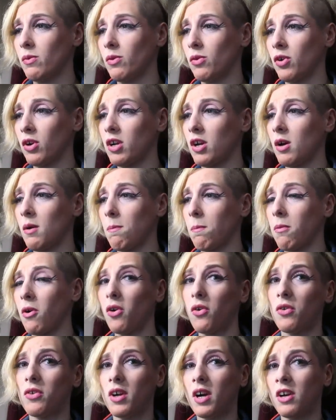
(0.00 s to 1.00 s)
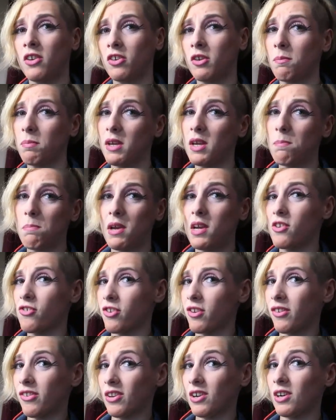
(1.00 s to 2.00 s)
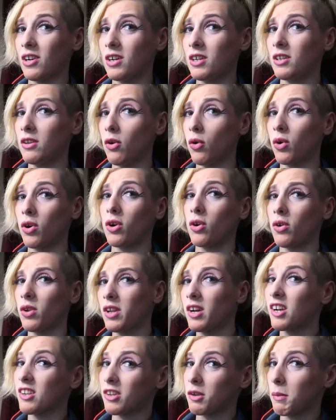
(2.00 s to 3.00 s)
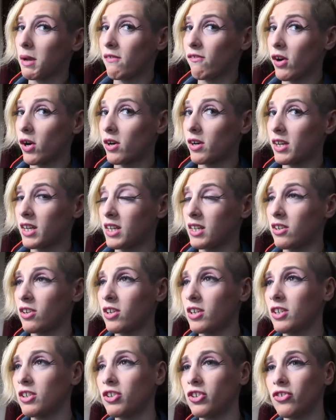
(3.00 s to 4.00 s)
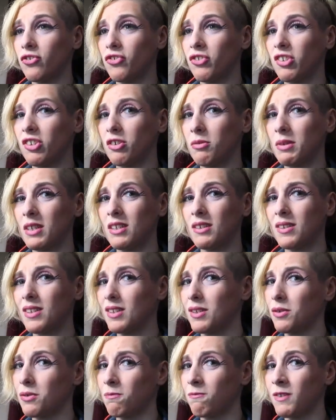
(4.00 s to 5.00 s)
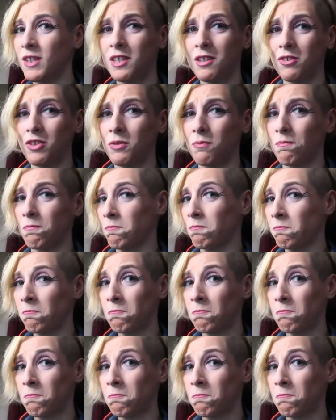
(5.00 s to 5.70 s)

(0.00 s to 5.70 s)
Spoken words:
look up colonoscopy patients or colonoscopy farting on YouTube, and you'll find some